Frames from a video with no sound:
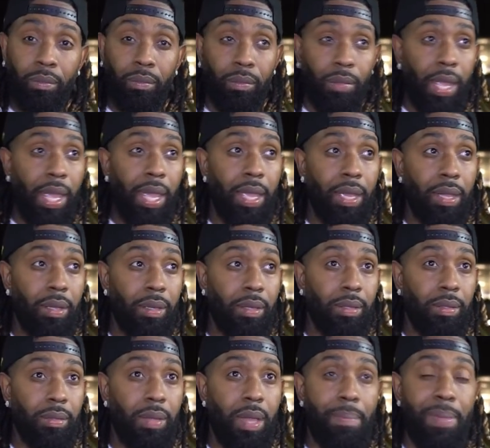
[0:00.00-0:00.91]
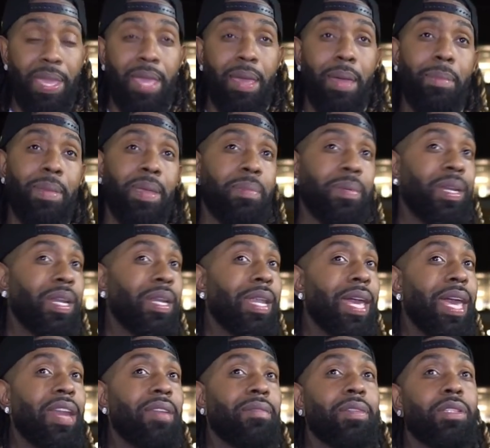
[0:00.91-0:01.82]
Yeah. Um, I where, mean, I mean, but yeah. a
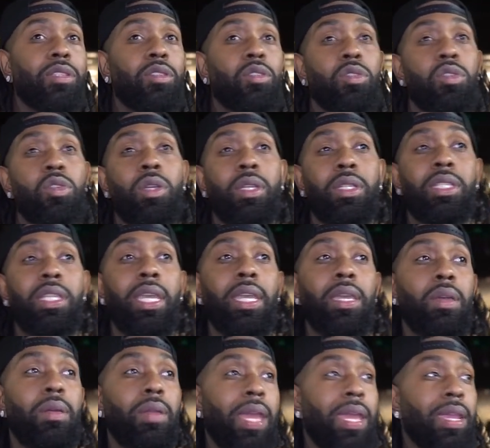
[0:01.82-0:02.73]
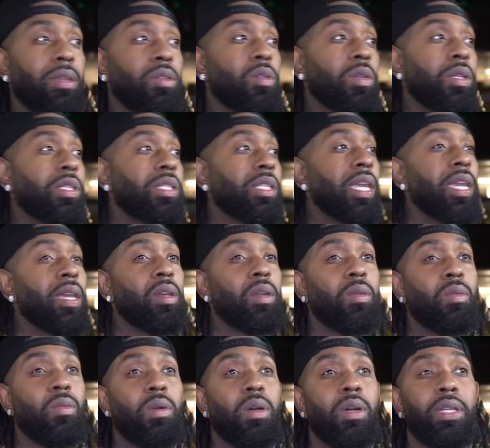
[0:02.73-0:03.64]
lot of us do. You could tell, like, you could tell
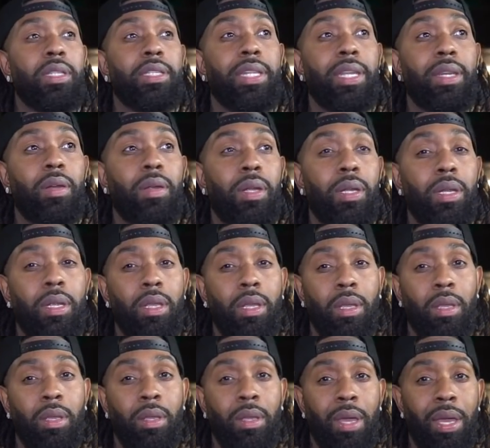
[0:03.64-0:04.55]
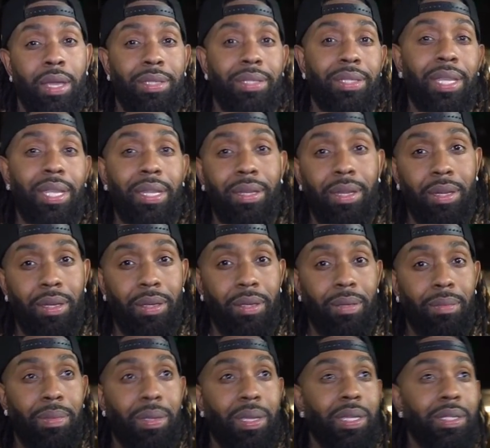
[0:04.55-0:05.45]
the ones that are ascending
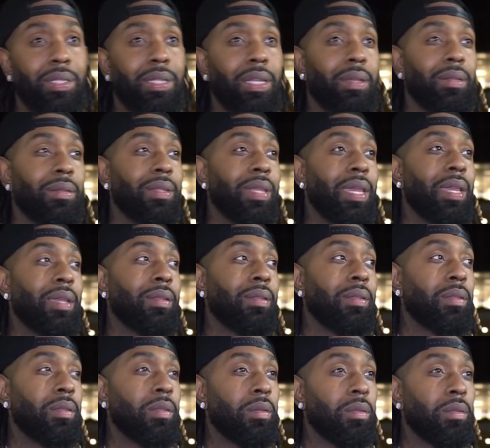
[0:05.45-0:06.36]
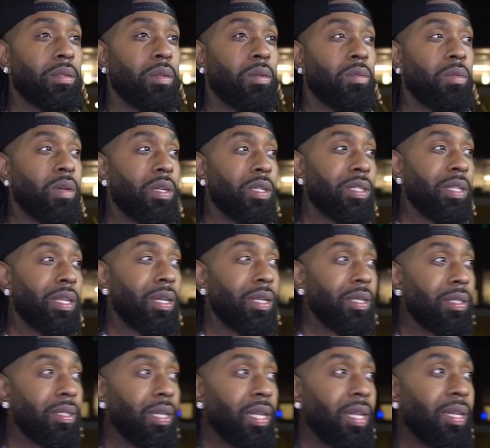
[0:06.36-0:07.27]
because mm-hmm. they, they, the ones that
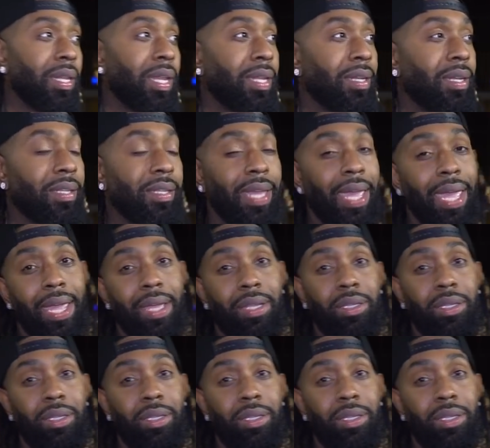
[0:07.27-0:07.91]
ascend, they detach.